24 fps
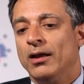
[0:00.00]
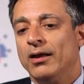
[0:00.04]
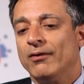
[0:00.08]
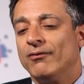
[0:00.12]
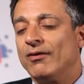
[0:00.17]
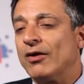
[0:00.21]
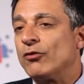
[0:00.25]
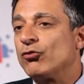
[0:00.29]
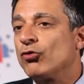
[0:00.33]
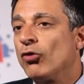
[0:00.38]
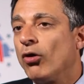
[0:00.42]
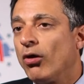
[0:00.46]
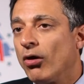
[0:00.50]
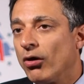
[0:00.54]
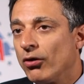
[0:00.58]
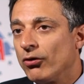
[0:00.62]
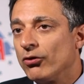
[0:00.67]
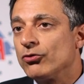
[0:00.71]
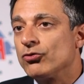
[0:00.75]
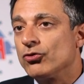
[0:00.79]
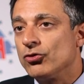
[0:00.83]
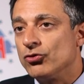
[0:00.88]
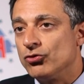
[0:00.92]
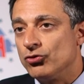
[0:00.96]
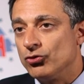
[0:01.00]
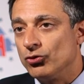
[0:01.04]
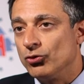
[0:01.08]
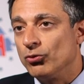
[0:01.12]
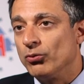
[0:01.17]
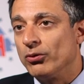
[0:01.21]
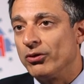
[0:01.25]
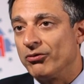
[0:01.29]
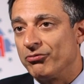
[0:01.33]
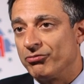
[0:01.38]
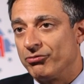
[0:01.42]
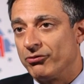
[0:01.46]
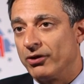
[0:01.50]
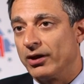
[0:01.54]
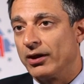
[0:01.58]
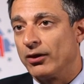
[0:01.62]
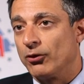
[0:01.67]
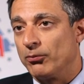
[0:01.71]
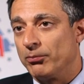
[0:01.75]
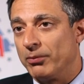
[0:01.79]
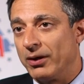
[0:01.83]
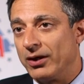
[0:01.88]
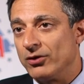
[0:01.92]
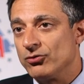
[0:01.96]
That's harder to do in a
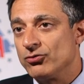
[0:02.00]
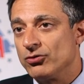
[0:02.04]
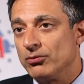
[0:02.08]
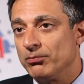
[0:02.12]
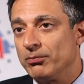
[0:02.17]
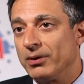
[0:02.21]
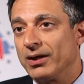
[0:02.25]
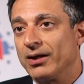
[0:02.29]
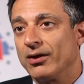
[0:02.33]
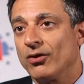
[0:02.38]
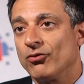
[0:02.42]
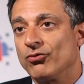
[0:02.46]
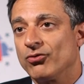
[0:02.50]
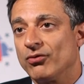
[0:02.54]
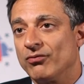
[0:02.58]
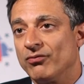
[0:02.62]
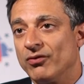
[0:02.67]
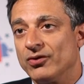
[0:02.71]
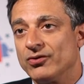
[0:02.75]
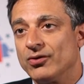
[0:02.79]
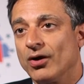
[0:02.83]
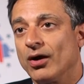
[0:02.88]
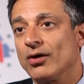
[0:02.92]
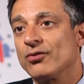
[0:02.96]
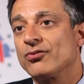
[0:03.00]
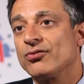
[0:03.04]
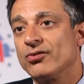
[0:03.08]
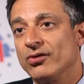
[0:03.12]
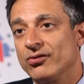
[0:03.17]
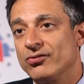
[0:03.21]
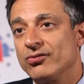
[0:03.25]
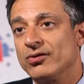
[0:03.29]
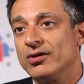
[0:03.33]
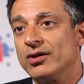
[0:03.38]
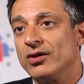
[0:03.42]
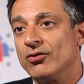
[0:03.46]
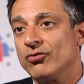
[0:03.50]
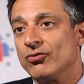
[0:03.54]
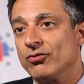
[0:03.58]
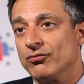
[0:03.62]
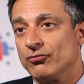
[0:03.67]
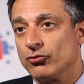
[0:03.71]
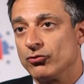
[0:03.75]
frailer patient because of the toxicities of